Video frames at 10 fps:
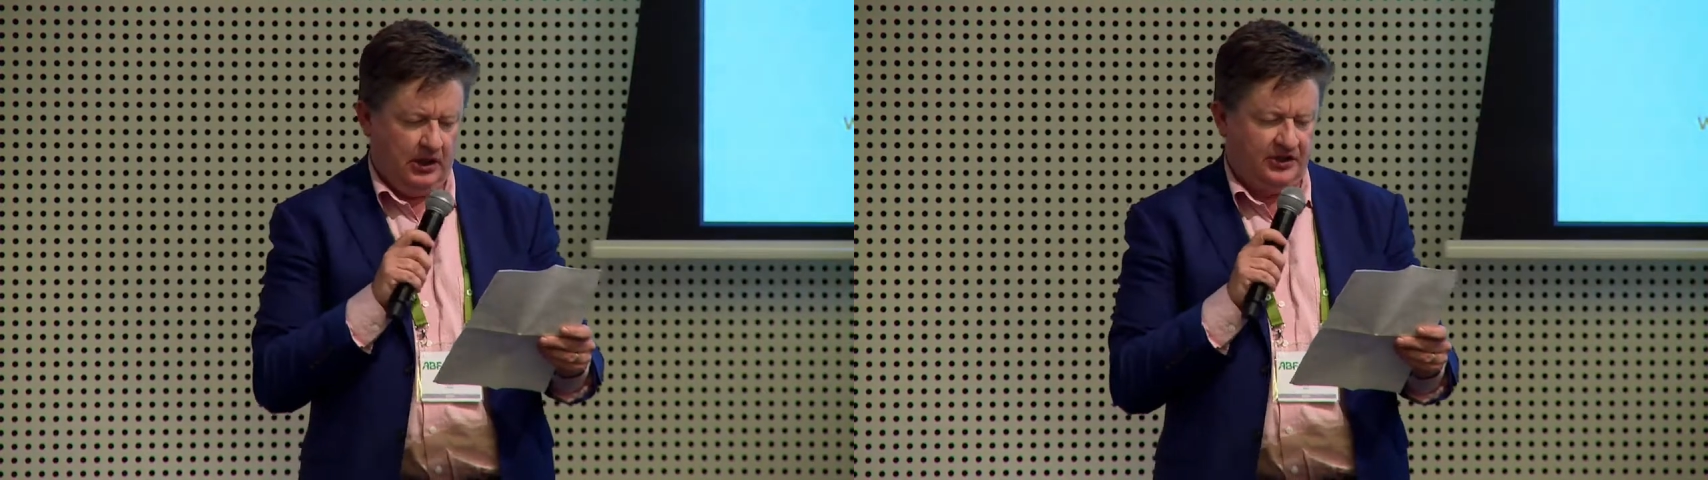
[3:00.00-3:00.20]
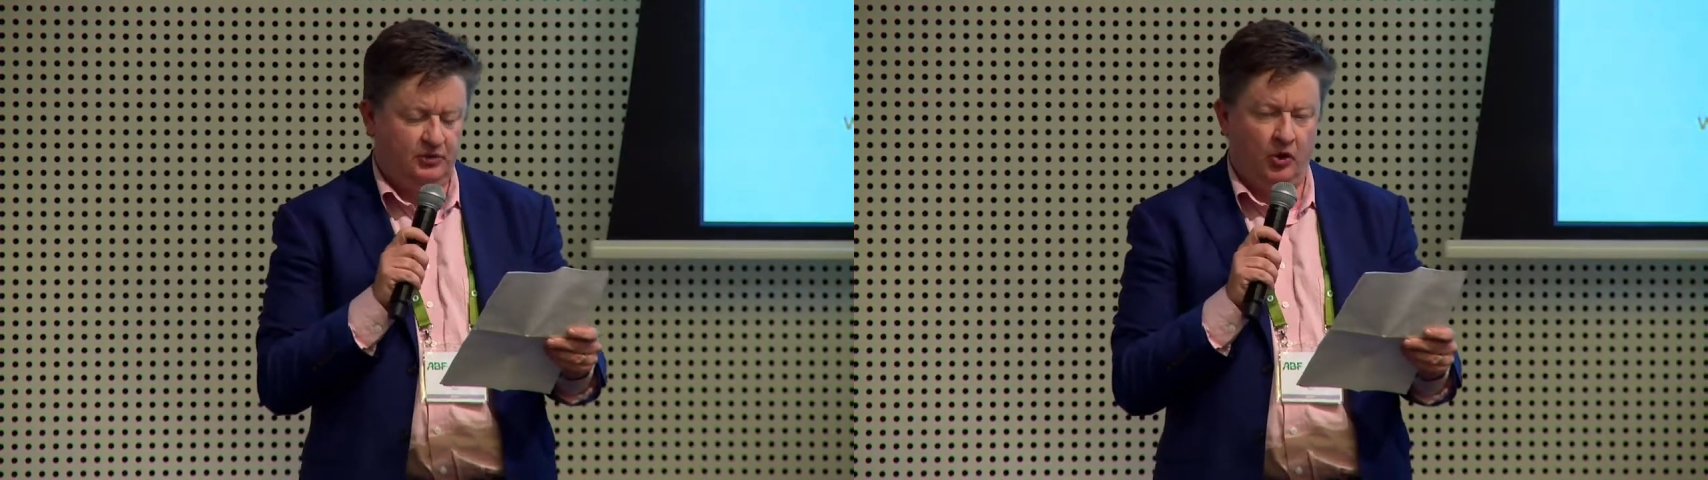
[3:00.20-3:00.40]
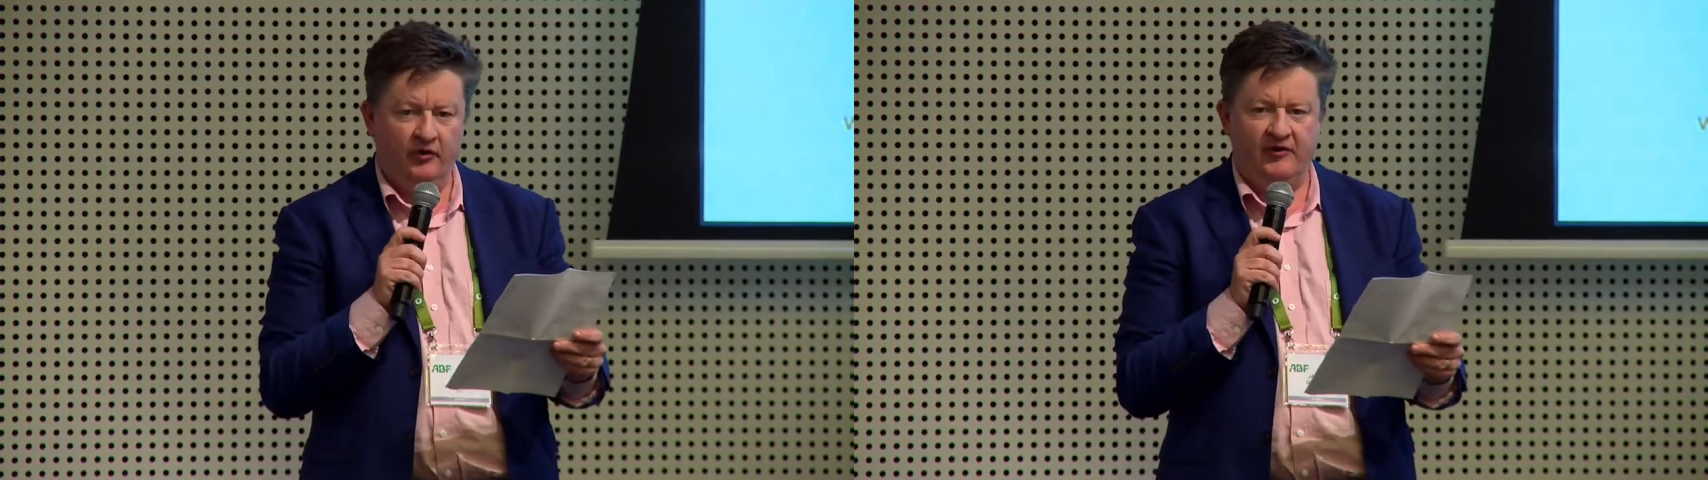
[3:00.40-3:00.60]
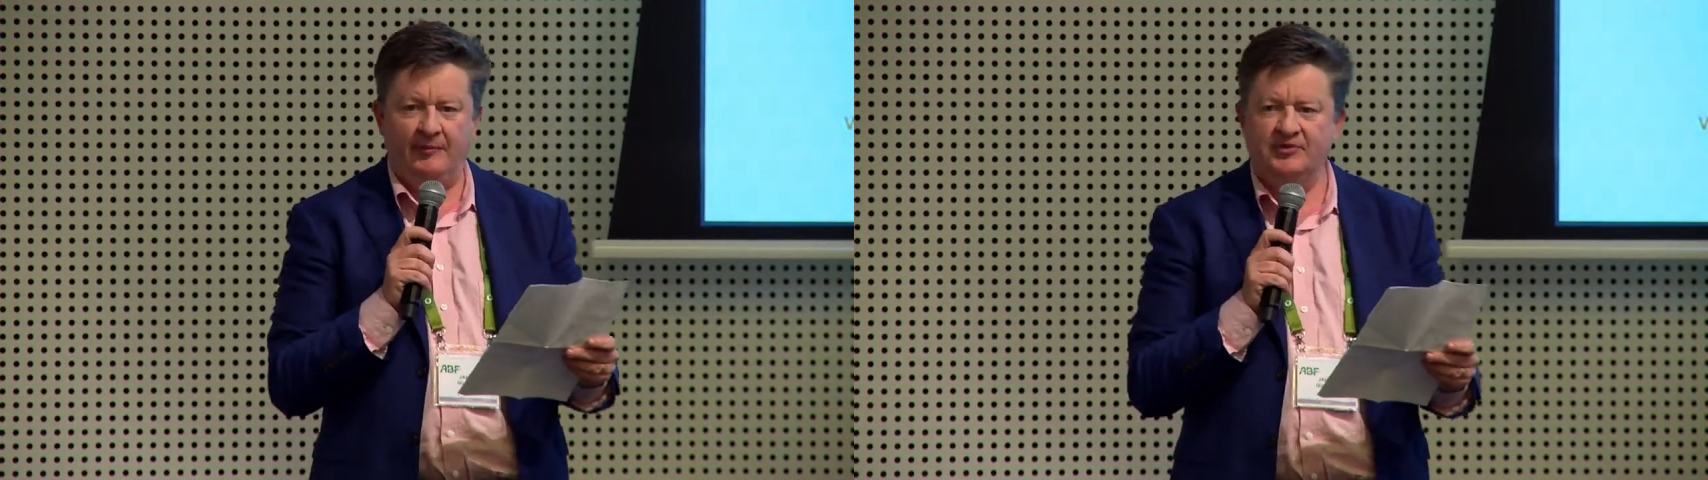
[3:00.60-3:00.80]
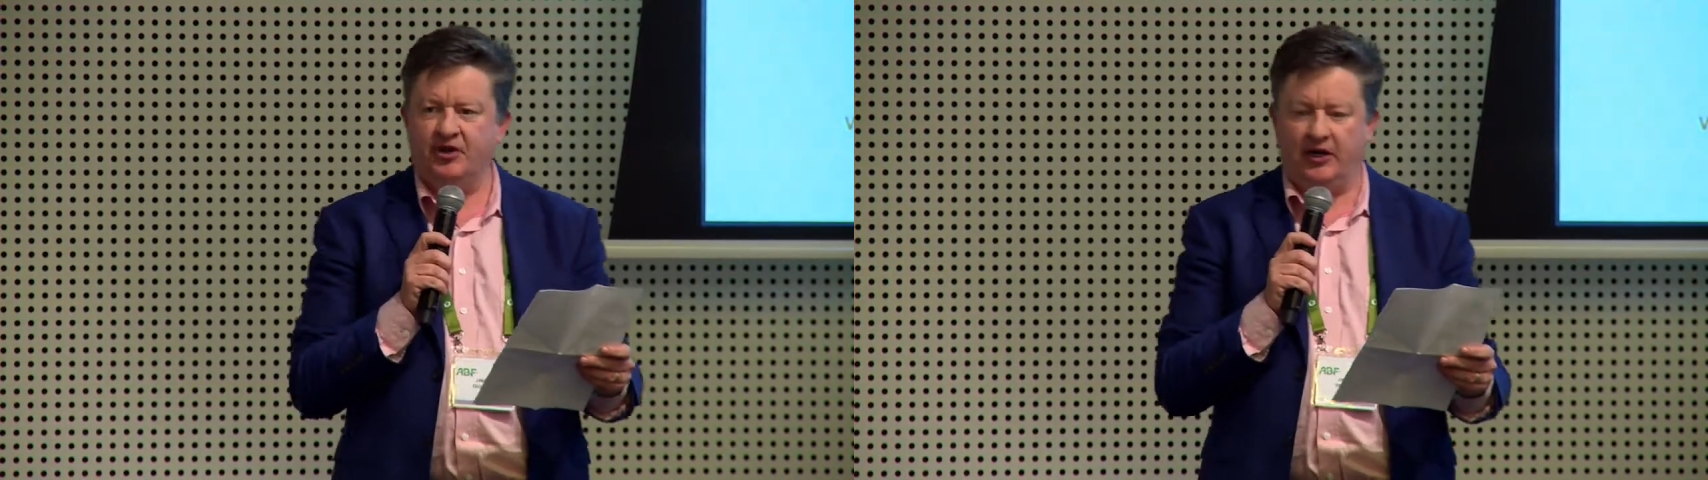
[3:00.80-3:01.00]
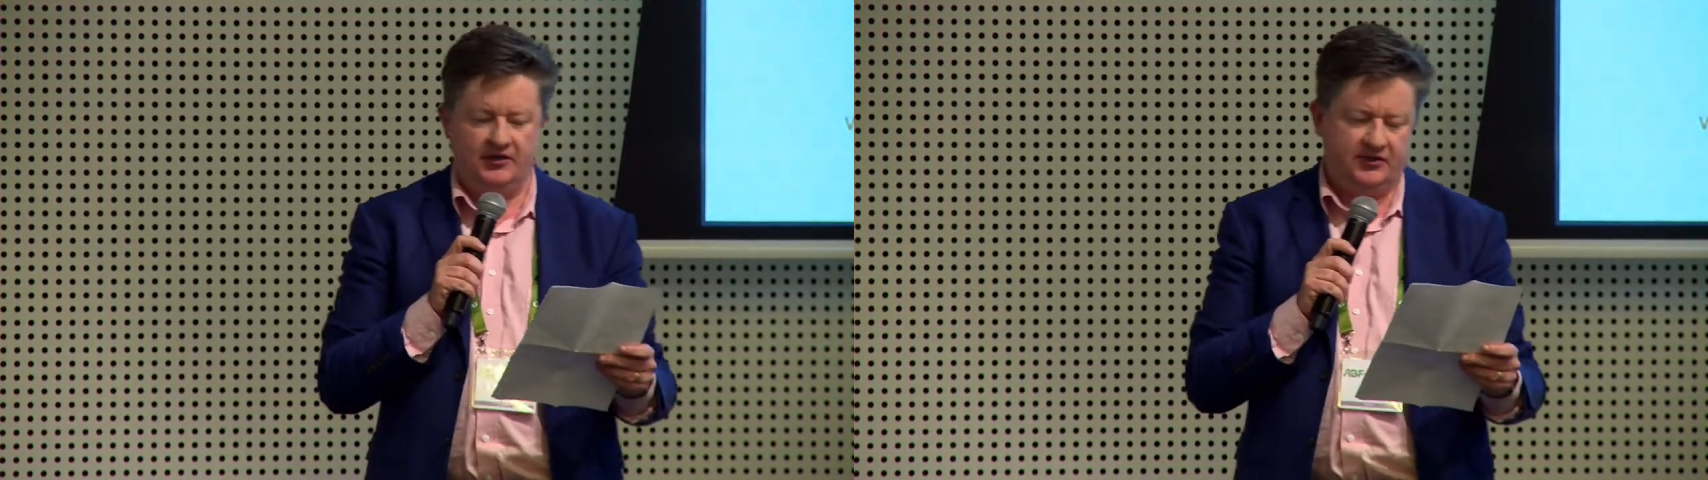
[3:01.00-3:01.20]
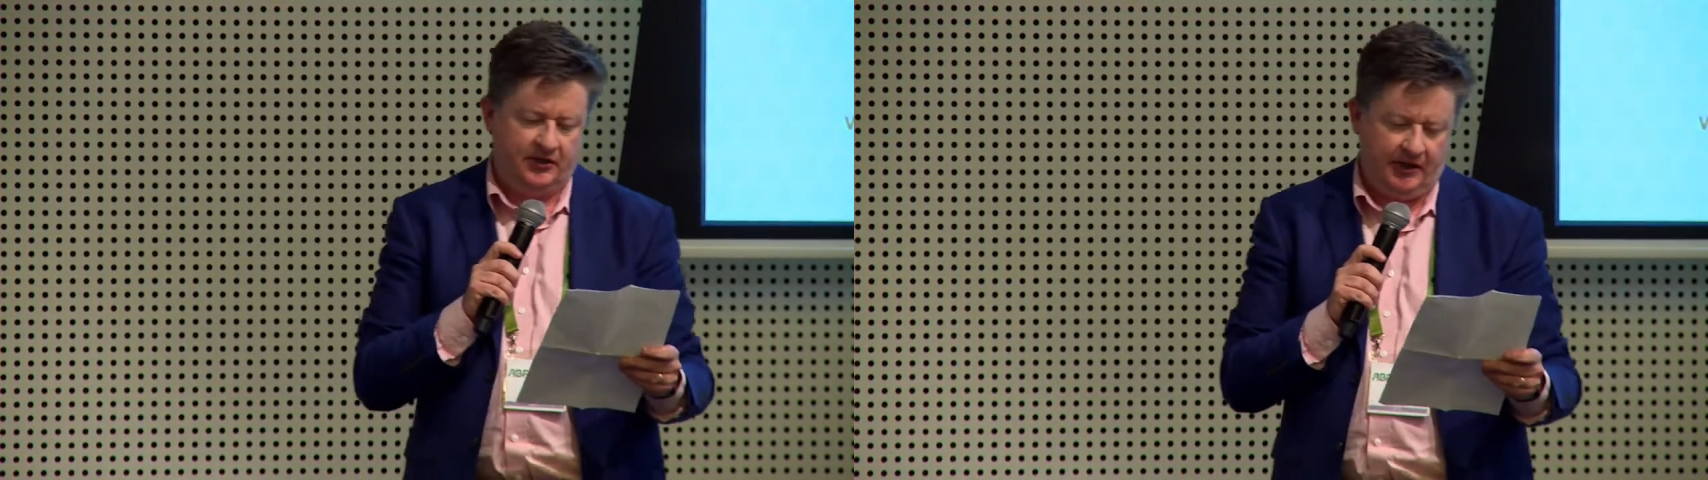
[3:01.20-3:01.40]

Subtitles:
To all of the abstract